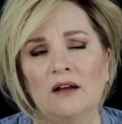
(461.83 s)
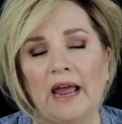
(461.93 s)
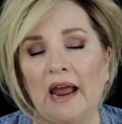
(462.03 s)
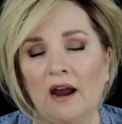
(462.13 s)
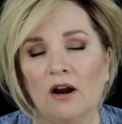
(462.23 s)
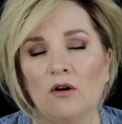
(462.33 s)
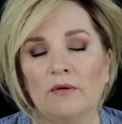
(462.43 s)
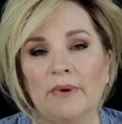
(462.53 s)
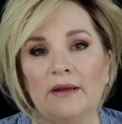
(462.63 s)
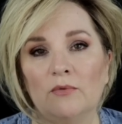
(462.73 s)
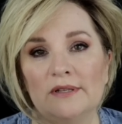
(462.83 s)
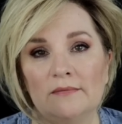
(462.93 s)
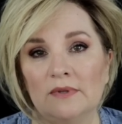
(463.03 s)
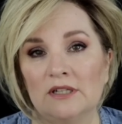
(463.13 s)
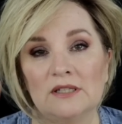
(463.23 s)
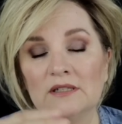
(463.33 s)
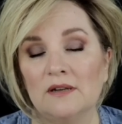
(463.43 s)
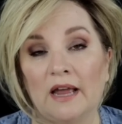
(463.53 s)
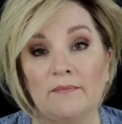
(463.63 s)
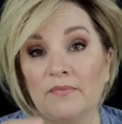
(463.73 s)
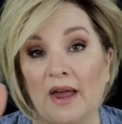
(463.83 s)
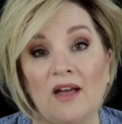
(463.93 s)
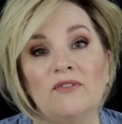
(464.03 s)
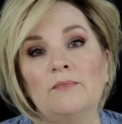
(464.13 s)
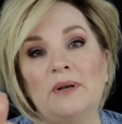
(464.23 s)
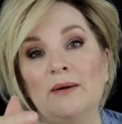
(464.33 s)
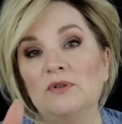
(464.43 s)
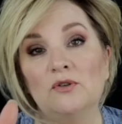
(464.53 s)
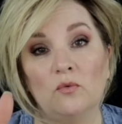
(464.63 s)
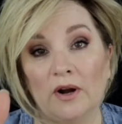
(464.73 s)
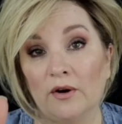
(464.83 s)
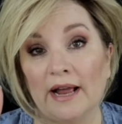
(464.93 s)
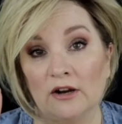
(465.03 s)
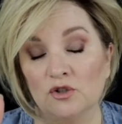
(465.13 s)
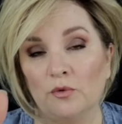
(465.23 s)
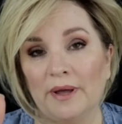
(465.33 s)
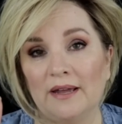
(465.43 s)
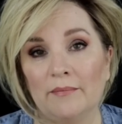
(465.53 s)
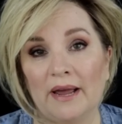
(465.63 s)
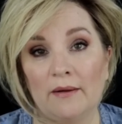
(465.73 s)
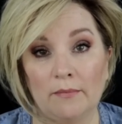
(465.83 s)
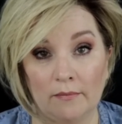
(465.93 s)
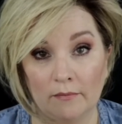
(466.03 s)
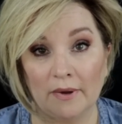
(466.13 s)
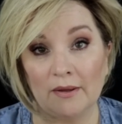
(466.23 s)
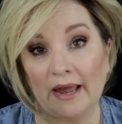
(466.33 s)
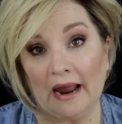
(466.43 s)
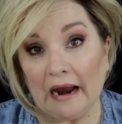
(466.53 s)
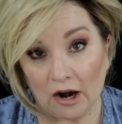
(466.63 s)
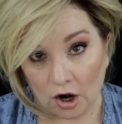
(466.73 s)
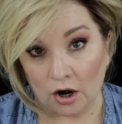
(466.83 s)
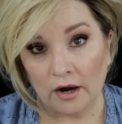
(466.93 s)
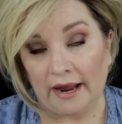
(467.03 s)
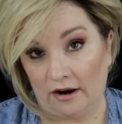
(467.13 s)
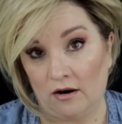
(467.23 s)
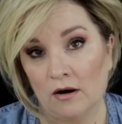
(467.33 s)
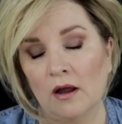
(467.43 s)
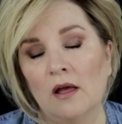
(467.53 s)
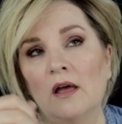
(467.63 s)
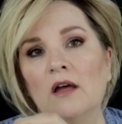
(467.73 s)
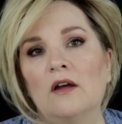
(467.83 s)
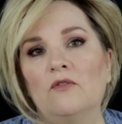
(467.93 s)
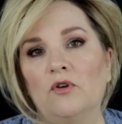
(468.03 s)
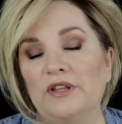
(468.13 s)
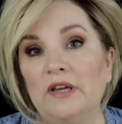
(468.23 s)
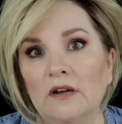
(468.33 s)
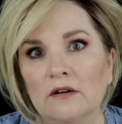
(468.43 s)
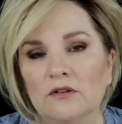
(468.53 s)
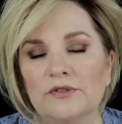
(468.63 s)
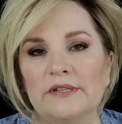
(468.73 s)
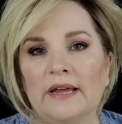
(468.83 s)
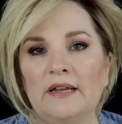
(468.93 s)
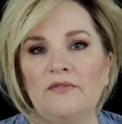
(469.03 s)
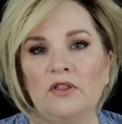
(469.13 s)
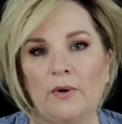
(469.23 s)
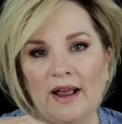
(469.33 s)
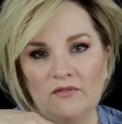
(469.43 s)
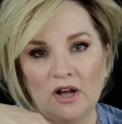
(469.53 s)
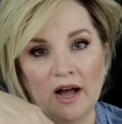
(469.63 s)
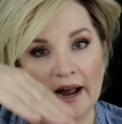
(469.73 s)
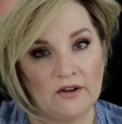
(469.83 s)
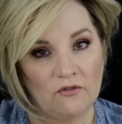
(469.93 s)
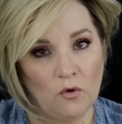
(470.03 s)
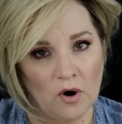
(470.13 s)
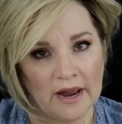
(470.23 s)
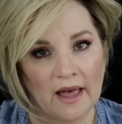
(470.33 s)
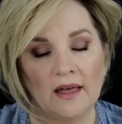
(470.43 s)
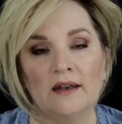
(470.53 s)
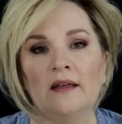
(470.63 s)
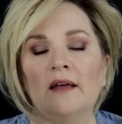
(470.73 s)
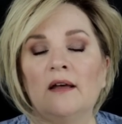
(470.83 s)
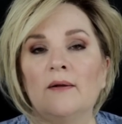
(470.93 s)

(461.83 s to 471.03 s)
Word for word: hair and my just I, I haven't been able to wear an actual bang in my my hair hair for years. And even though I have a high forehead,